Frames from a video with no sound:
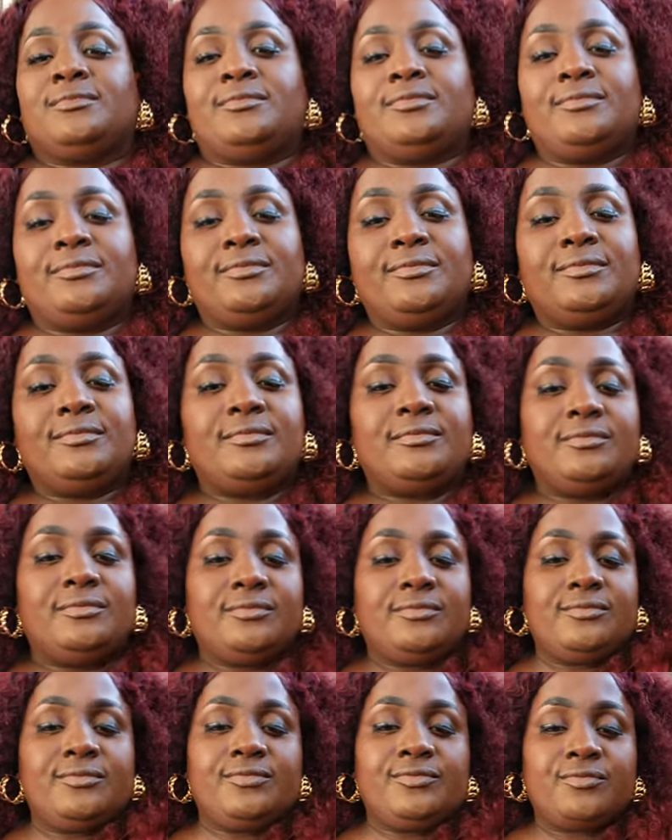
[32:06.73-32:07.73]

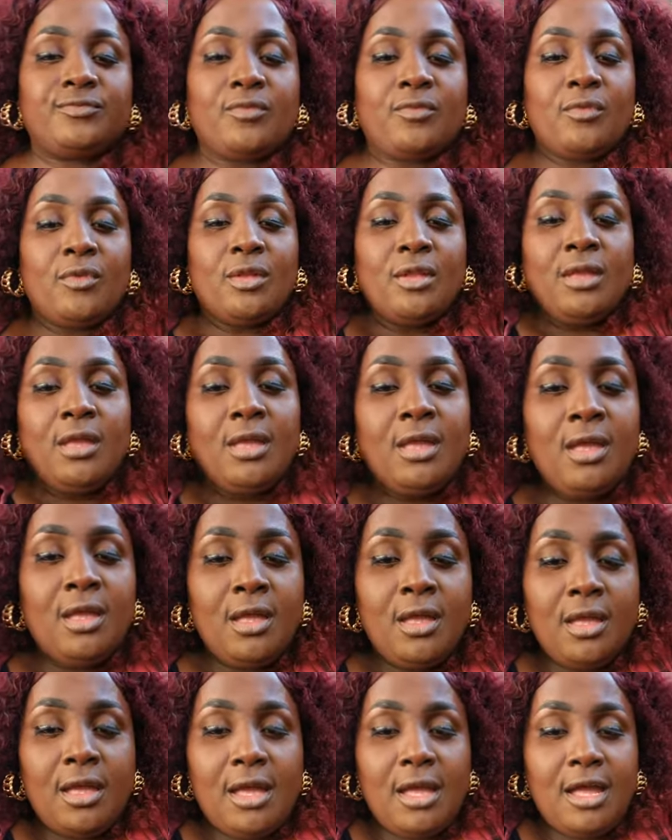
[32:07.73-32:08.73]

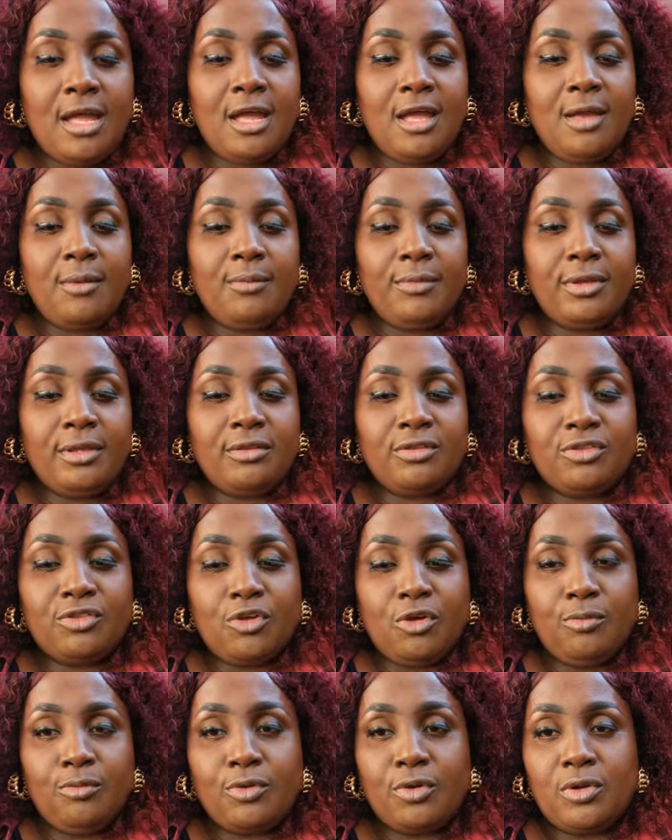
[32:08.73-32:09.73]
Mm-hmm. um, in
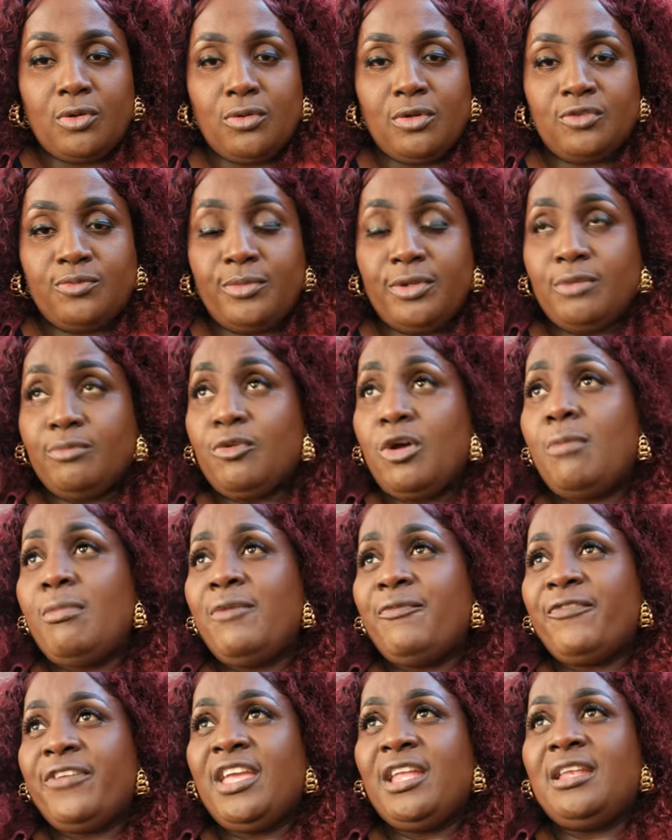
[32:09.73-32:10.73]
some clothes. No, I
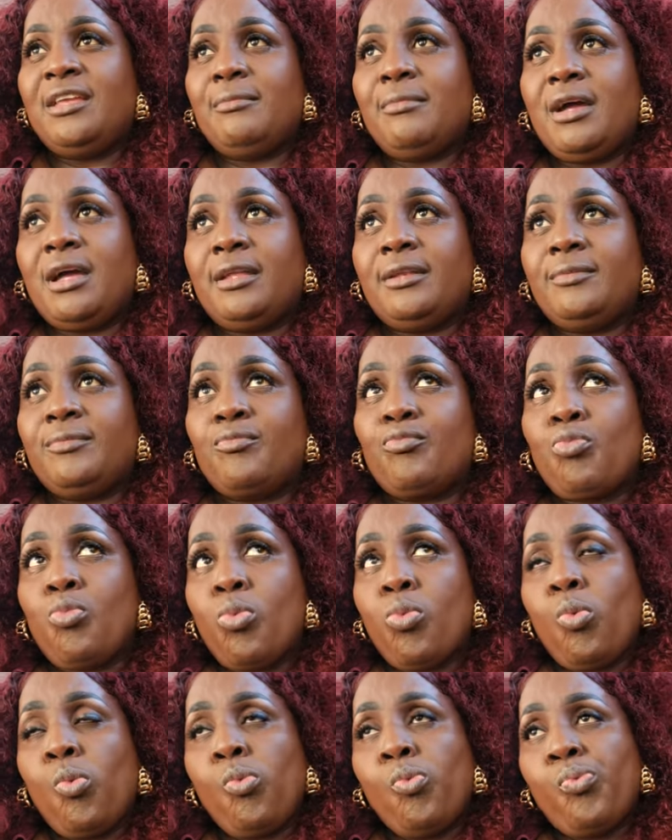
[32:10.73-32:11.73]
feel it, man.
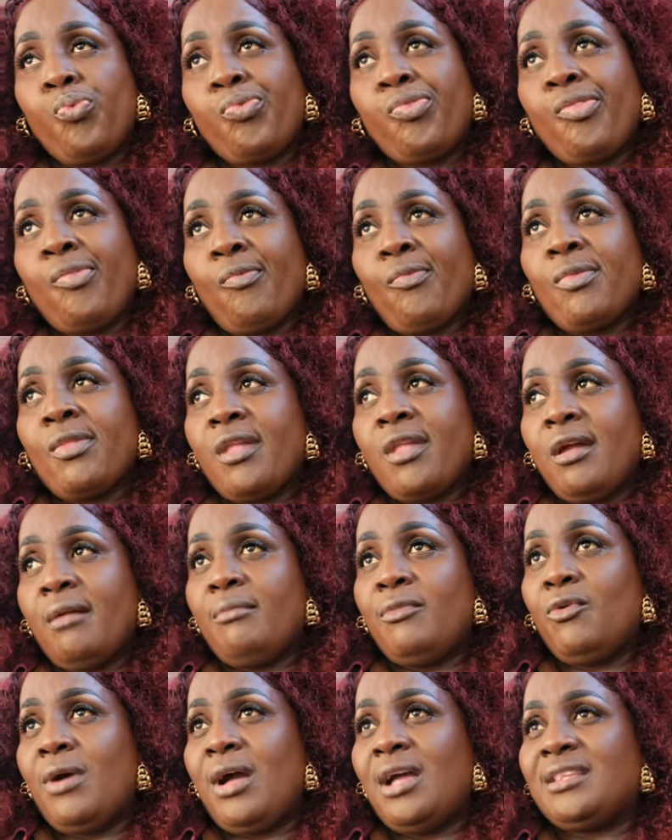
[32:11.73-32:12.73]
I
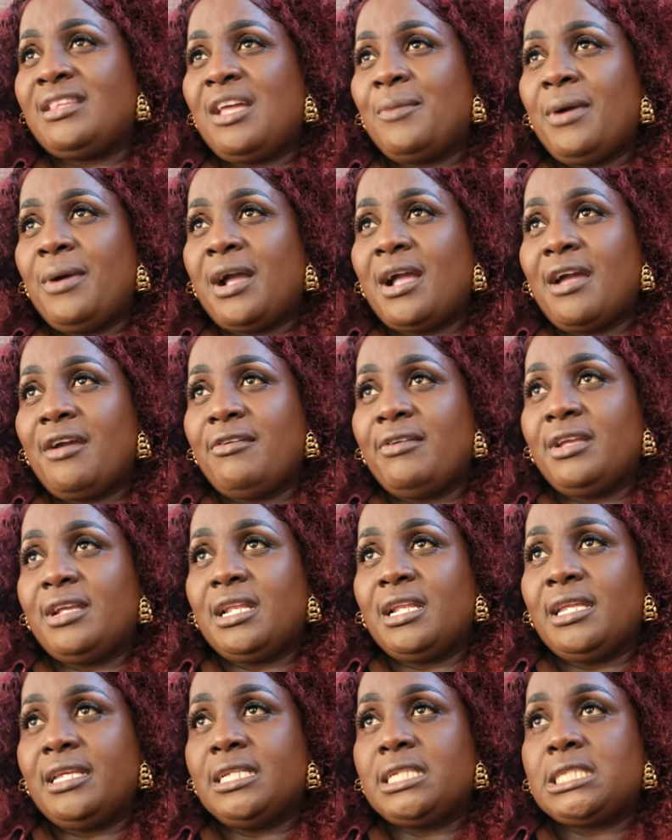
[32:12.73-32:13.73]
want a pack of
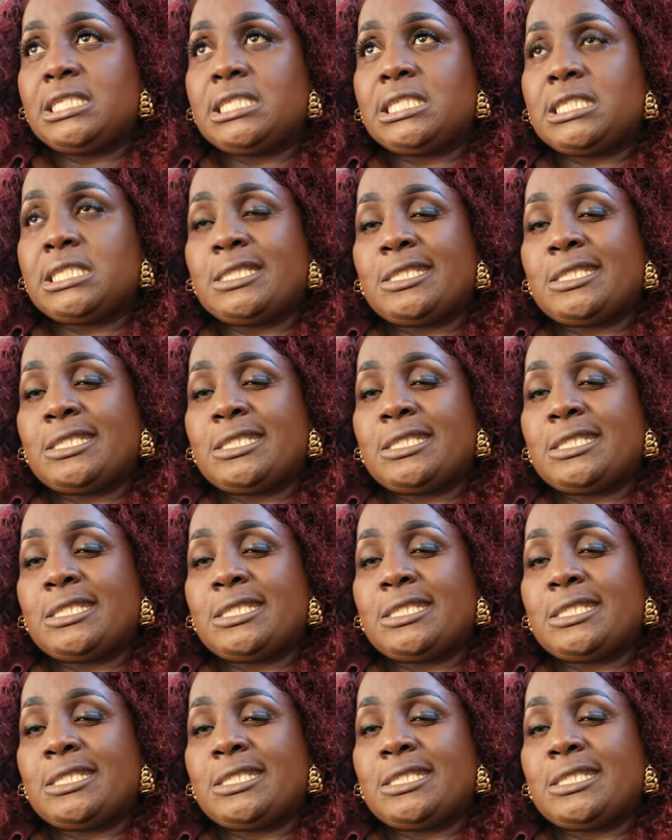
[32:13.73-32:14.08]
Wrigley's